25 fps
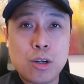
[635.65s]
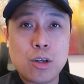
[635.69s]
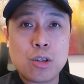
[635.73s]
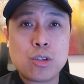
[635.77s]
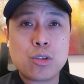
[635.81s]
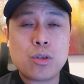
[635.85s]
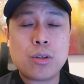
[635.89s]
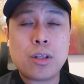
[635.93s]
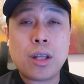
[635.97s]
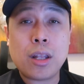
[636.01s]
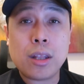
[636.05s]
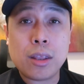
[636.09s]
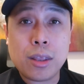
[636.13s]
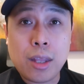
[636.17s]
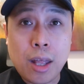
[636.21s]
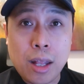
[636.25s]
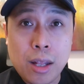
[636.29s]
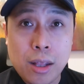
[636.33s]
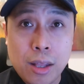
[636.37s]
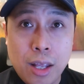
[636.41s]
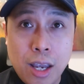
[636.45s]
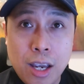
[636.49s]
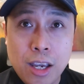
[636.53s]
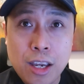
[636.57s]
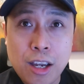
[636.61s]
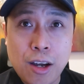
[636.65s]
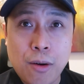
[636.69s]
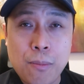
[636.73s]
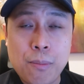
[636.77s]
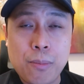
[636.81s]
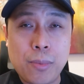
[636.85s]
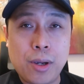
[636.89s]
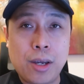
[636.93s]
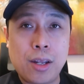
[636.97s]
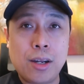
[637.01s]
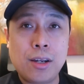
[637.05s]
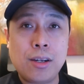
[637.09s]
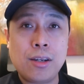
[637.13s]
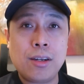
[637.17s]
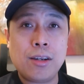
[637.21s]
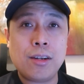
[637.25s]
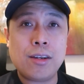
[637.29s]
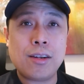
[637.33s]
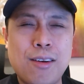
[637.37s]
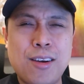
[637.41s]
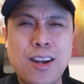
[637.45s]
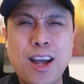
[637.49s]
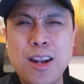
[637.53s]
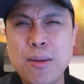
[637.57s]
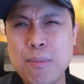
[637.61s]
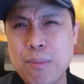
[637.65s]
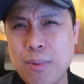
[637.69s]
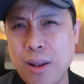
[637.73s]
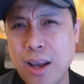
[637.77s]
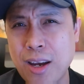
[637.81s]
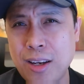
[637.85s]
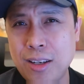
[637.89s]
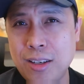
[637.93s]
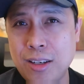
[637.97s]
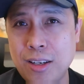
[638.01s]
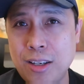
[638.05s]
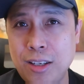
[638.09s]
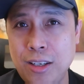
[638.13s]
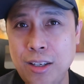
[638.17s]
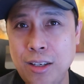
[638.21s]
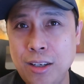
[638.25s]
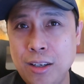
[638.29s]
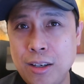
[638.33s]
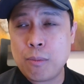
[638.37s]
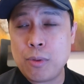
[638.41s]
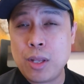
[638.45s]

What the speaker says: so that they come in, not blindly,